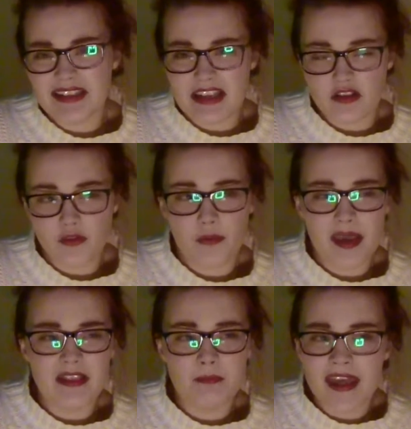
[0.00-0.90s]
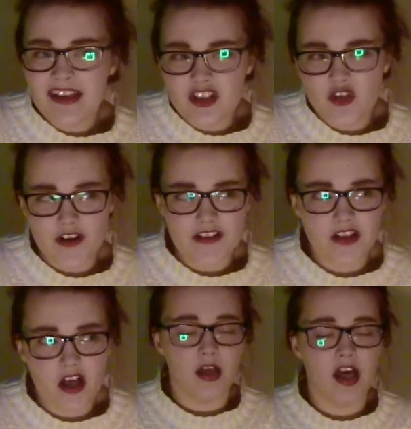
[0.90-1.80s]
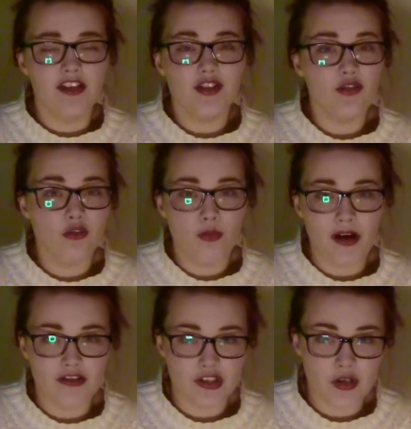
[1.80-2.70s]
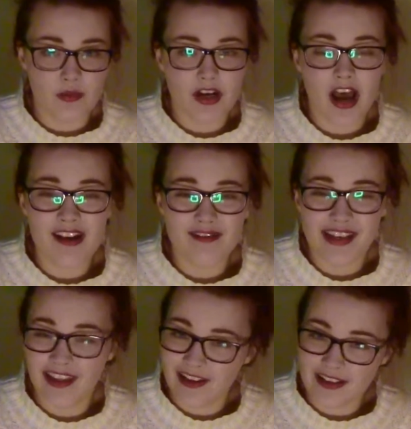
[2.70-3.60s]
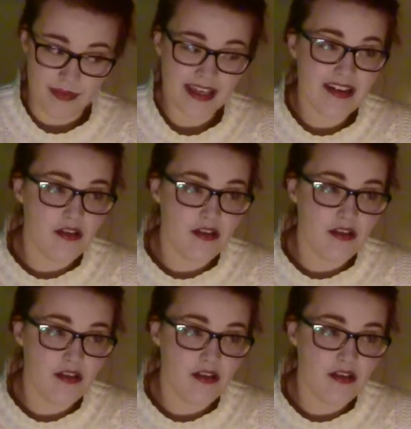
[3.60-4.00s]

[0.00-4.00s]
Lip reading: essential for me is Pinterest. I don't know about you, but I really like making